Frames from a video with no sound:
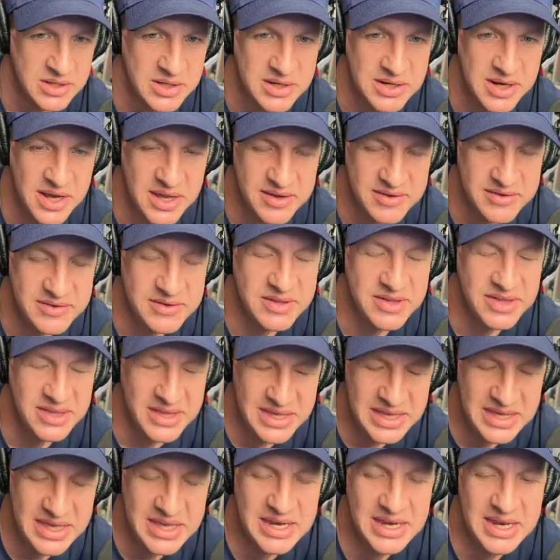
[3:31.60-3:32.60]
nice
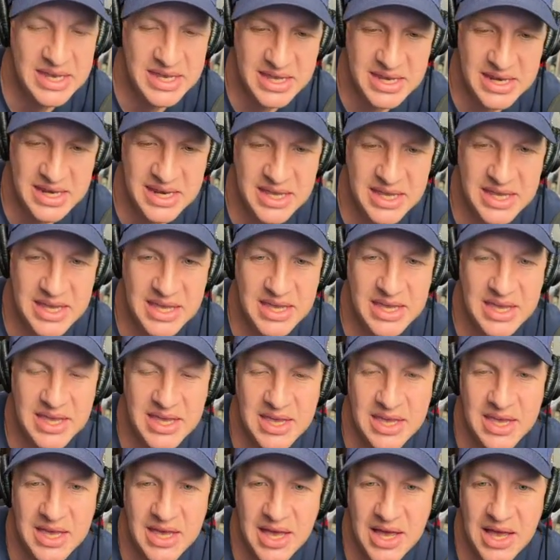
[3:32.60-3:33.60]
clean inning.
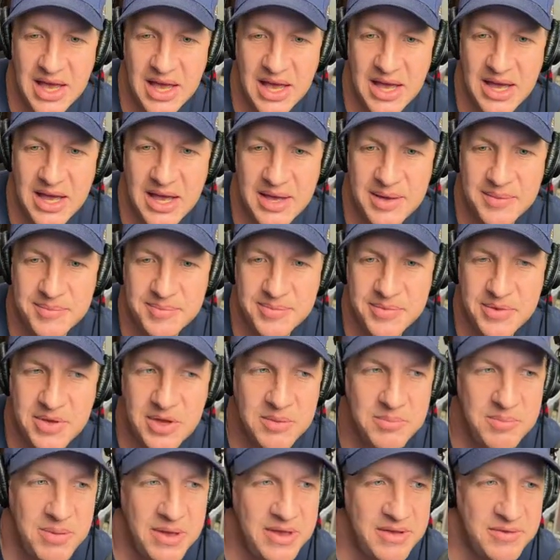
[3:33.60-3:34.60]
Um,
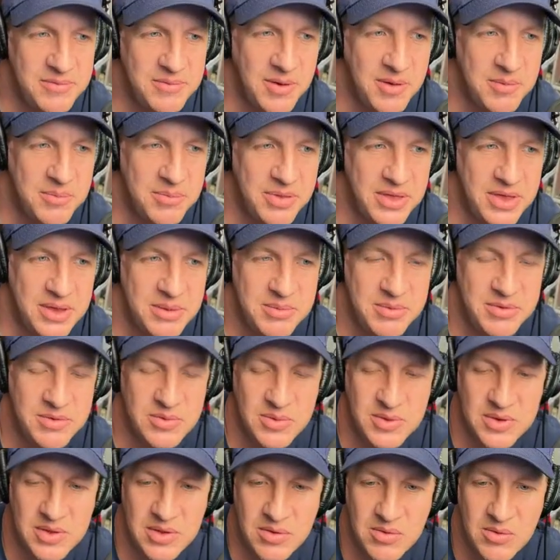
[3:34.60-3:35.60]
good baseball played
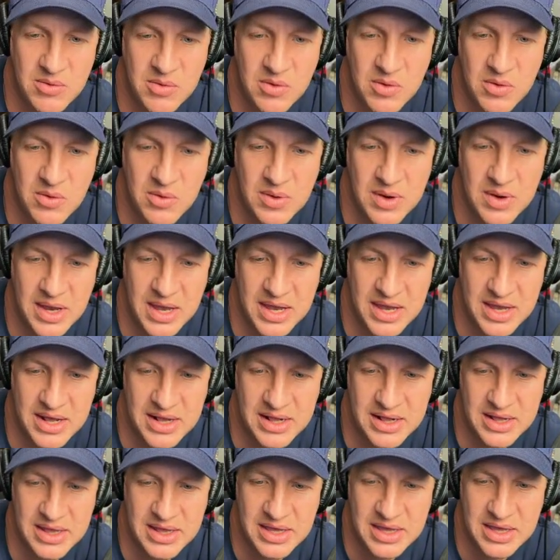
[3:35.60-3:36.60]
between the crew
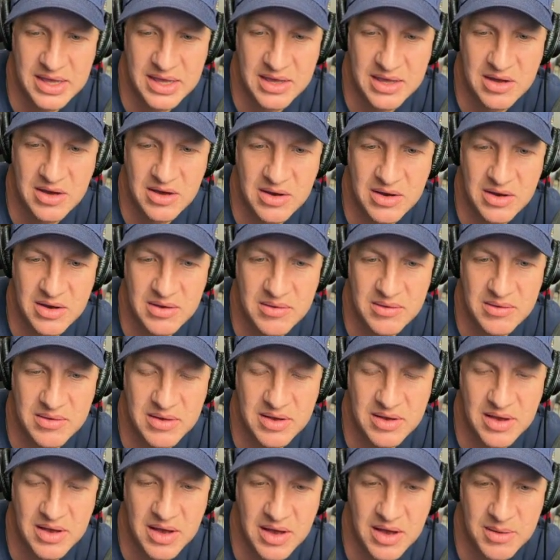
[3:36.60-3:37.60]
and the
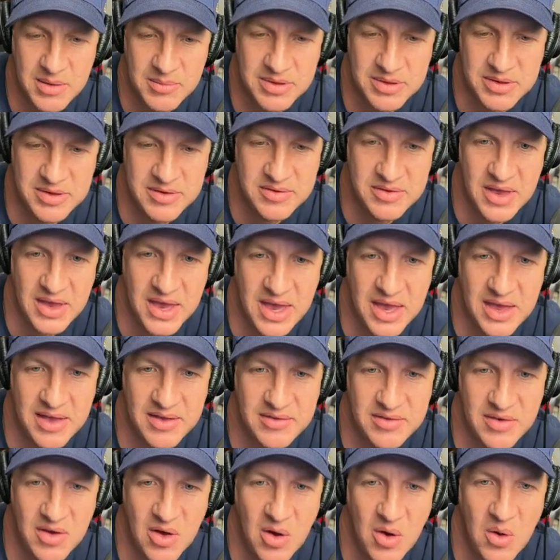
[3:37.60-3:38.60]
Cubbies
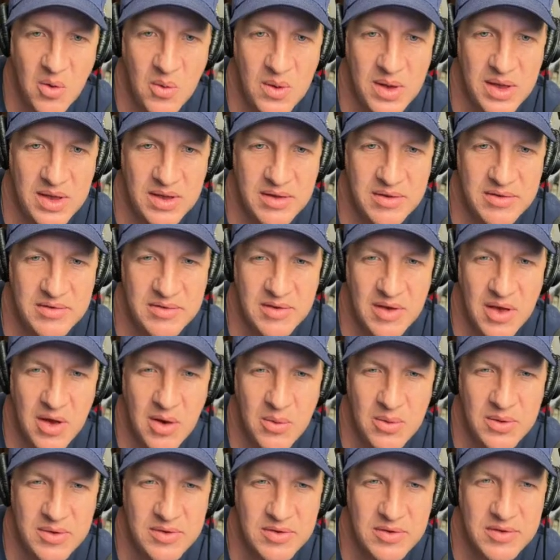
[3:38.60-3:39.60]
as always.
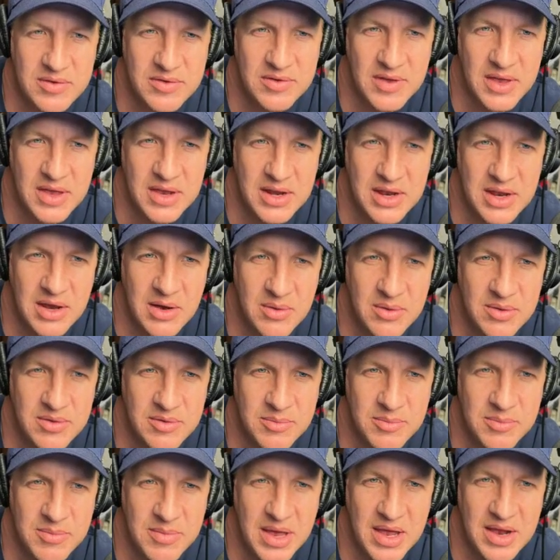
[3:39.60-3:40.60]
Always exciting. Always
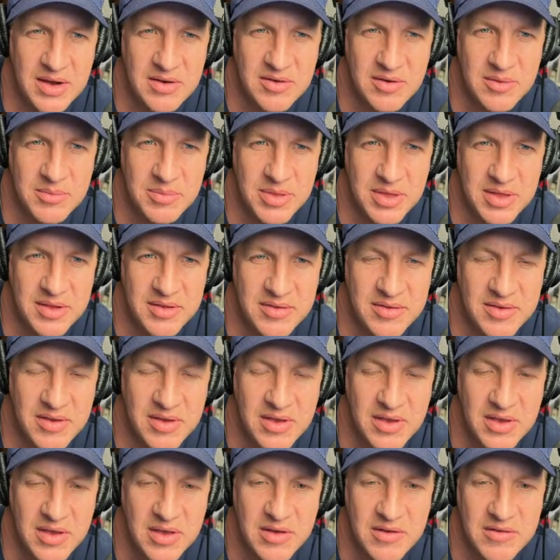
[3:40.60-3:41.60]
a matchup that's
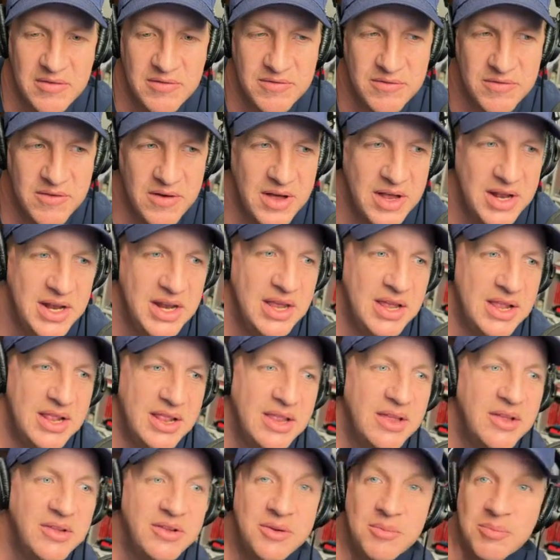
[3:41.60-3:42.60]
fun. A
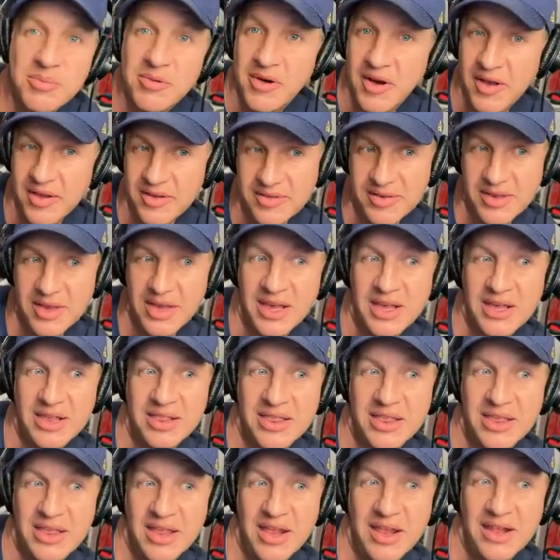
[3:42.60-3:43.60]
little
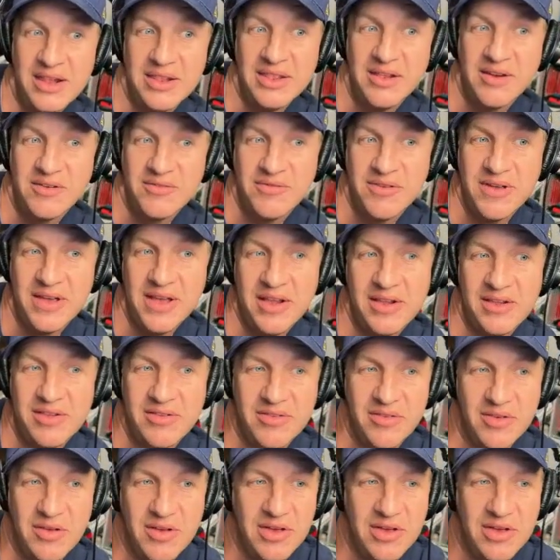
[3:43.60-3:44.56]
depressing that their fans.